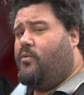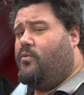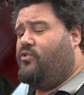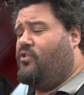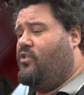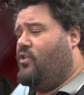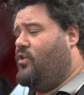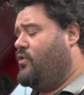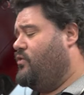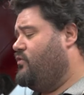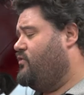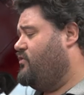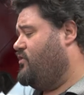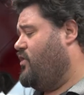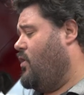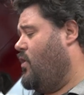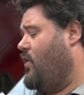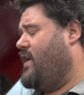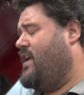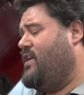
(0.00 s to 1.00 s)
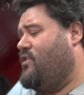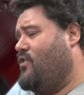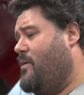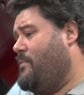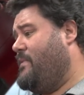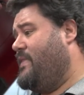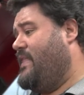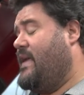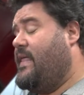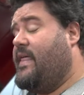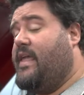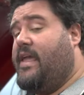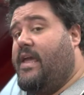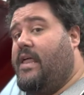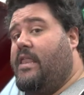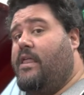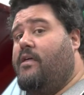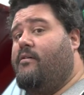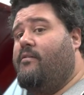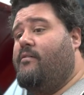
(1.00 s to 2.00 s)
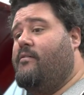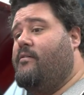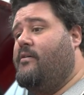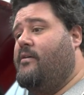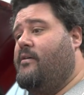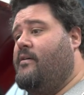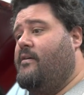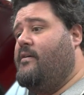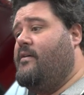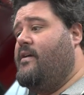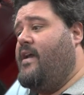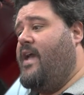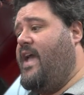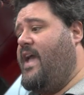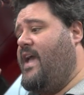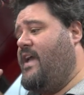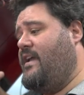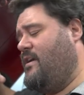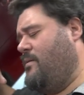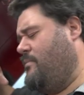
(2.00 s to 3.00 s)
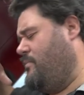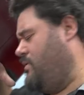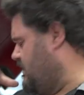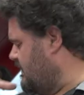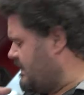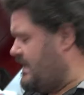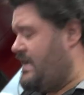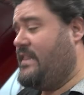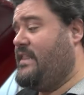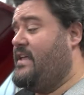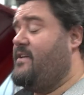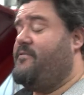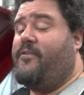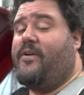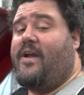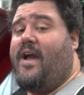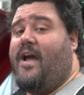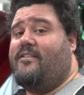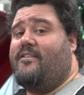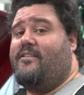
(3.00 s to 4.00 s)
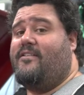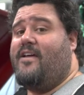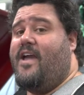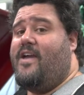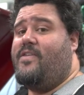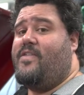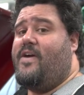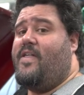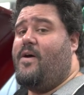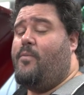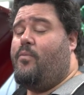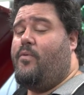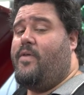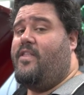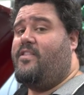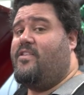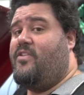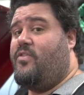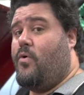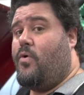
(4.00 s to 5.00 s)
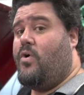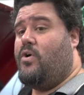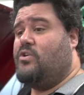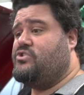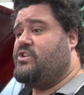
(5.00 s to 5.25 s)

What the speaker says: was loose, so either I'm an idiot and completely forgot to tighten that up when I did the oil